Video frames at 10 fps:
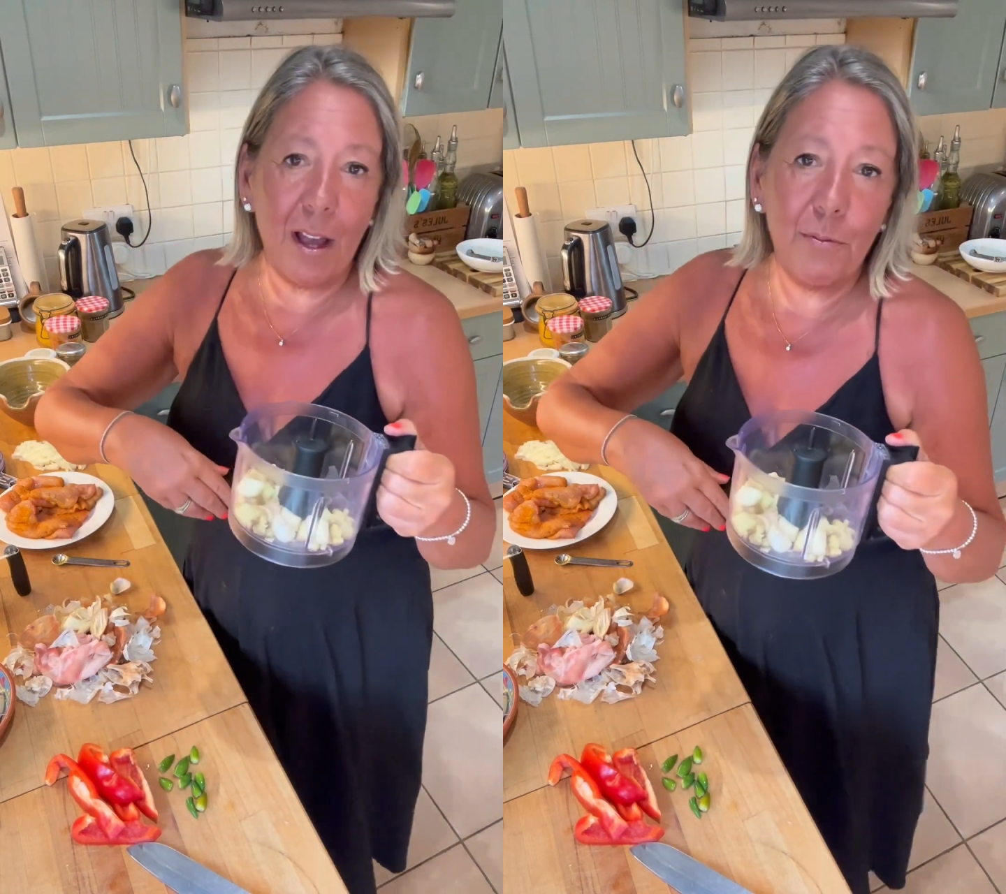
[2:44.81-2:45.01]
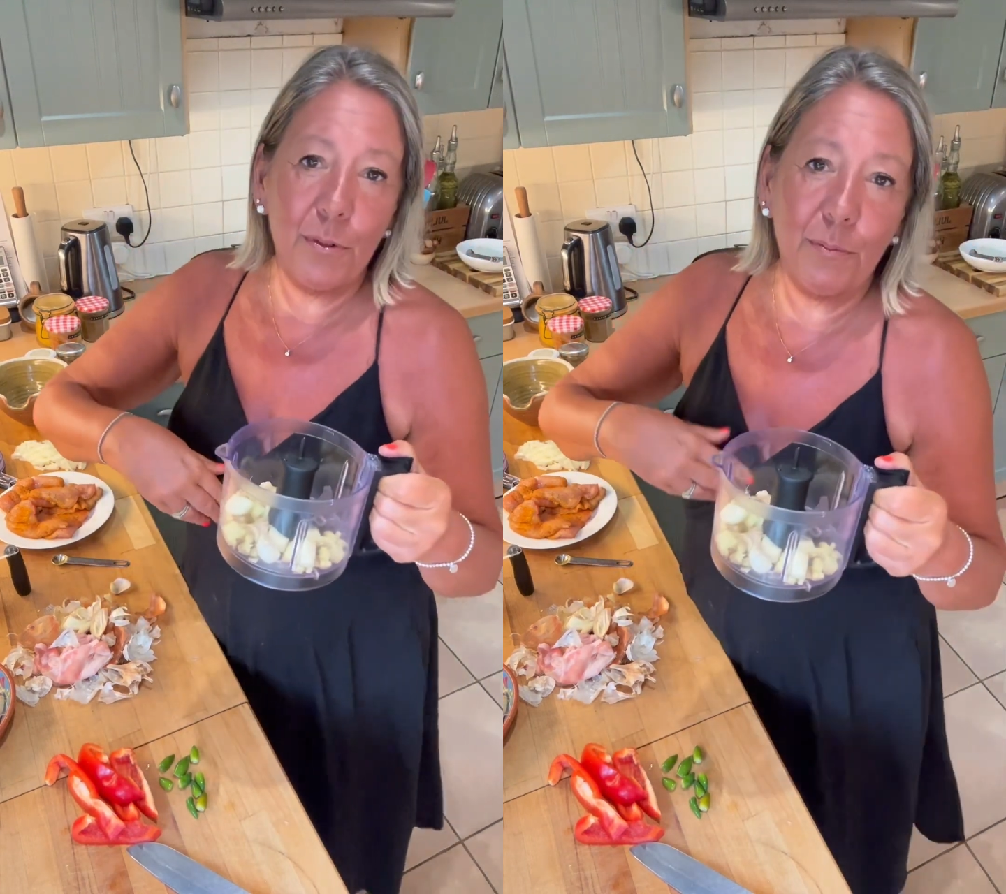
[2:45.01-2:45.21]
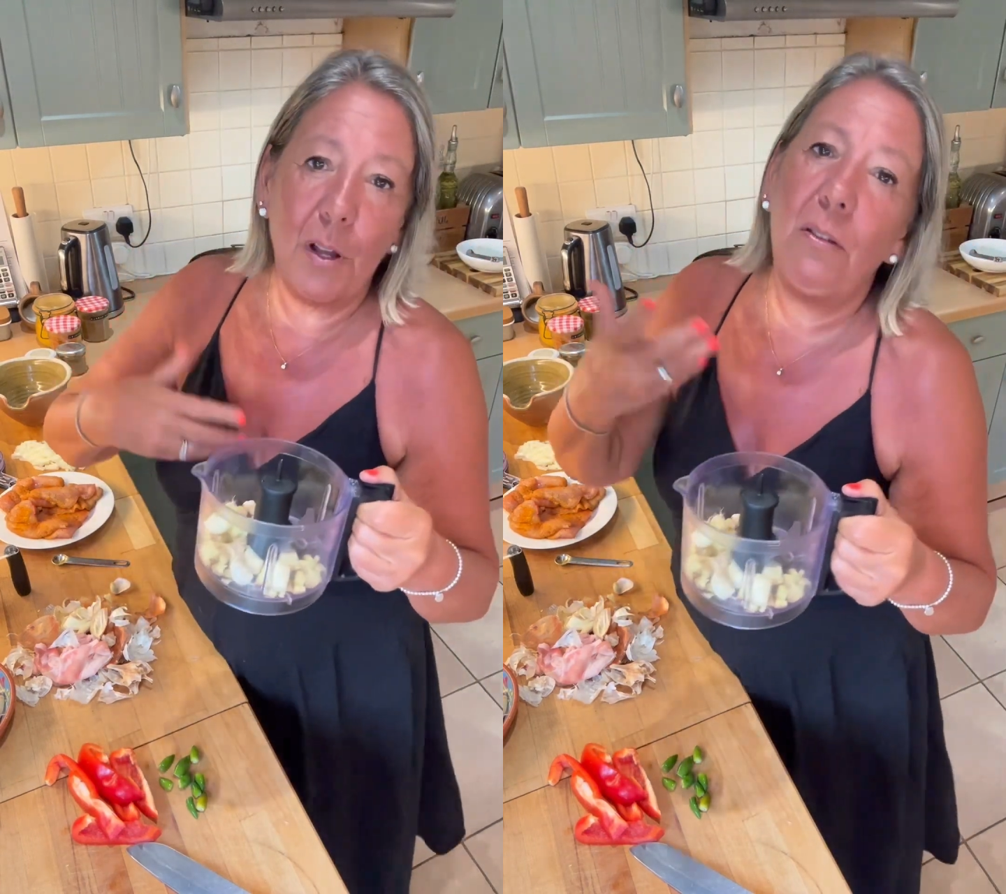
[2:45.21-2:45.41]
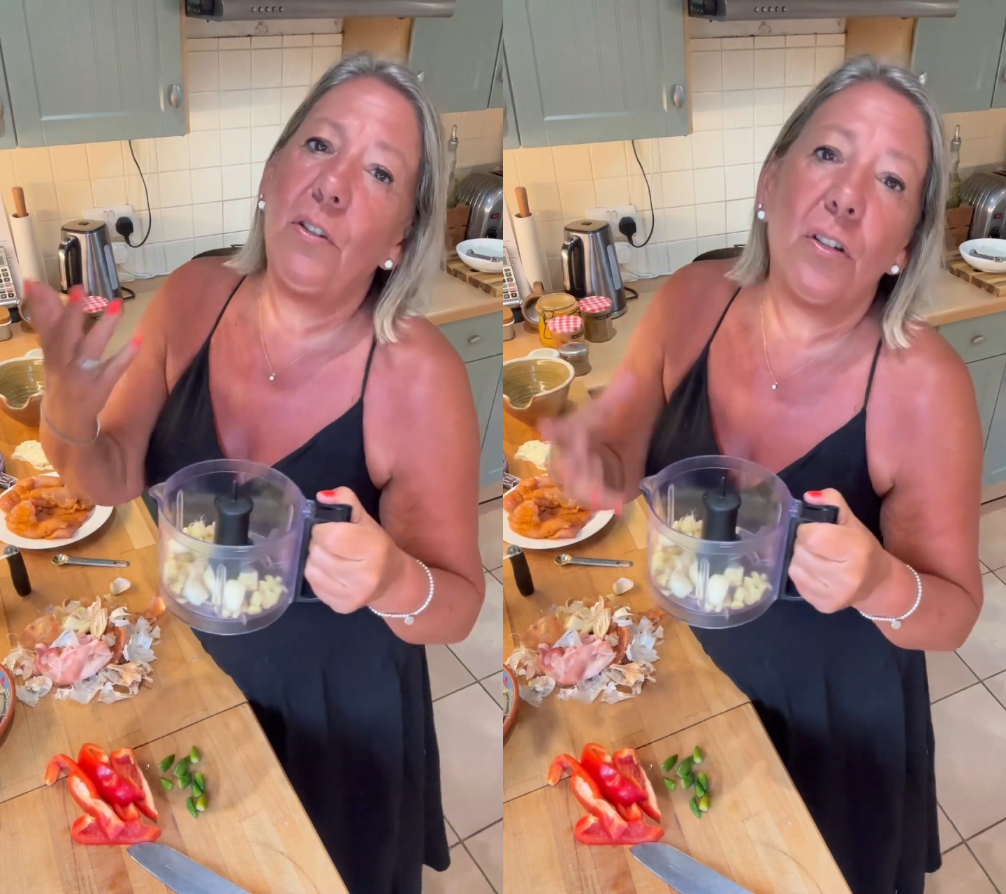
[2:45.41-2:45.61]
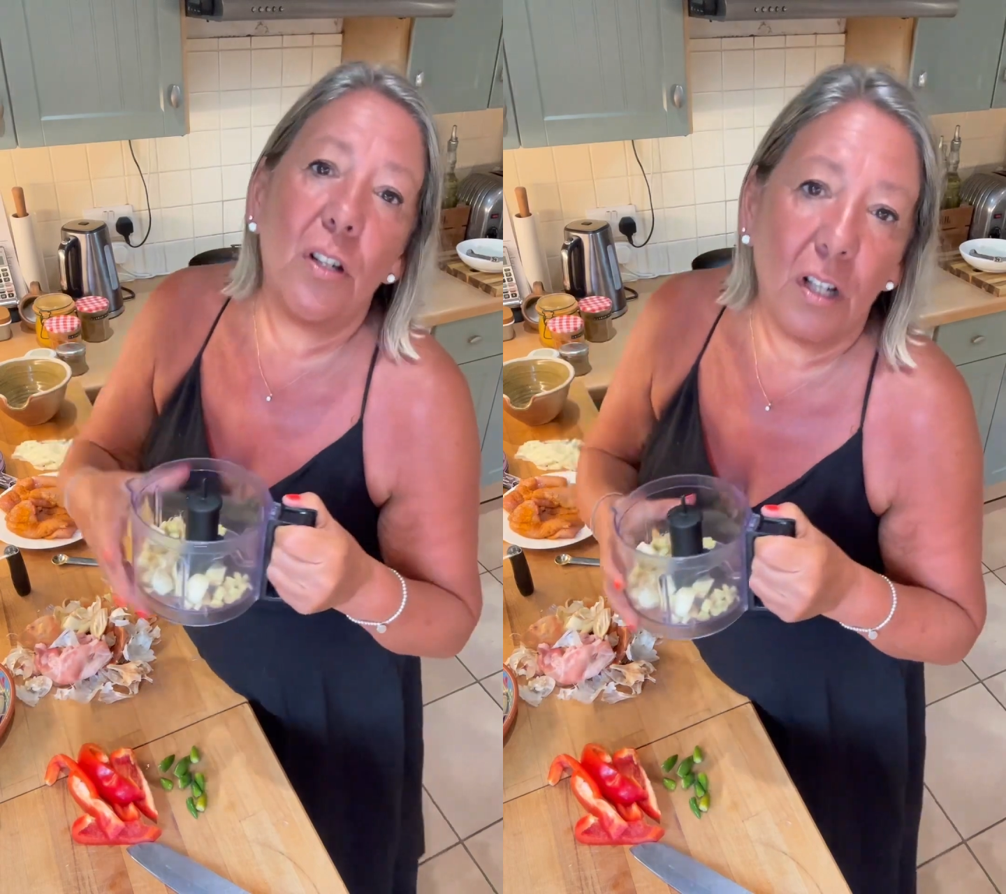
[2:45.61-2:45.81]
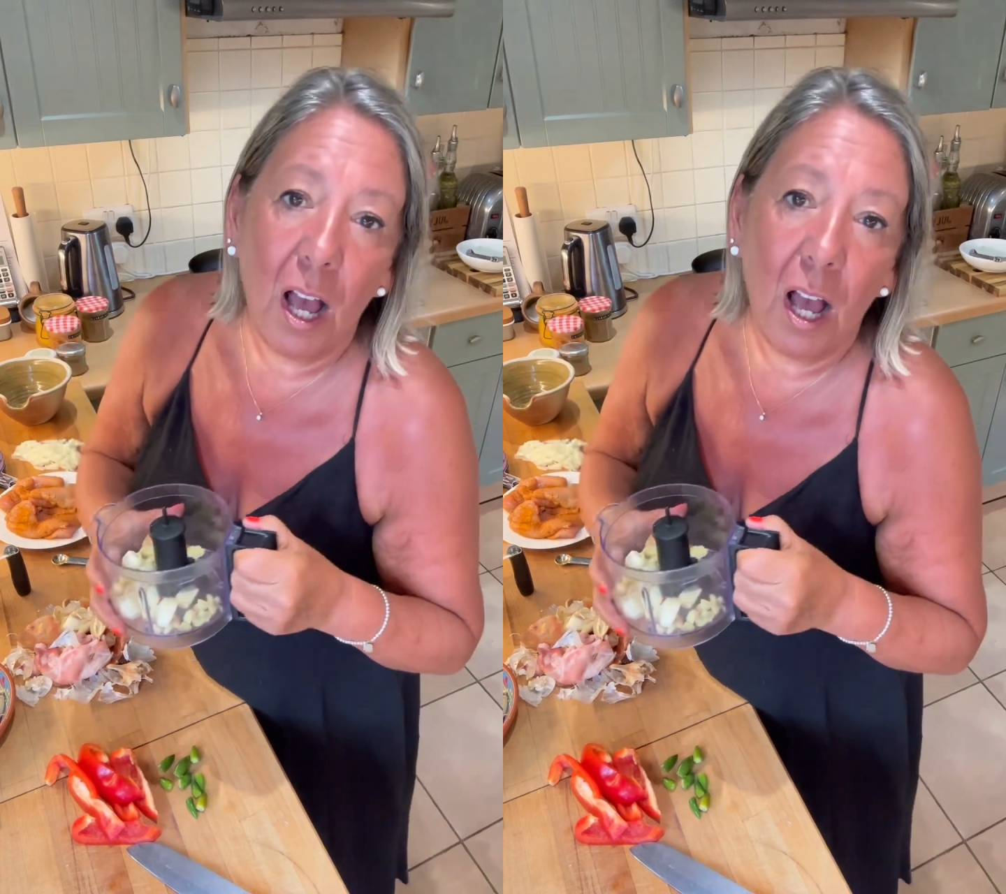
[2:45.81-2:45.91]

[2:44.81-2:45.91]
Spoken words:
will, oh look,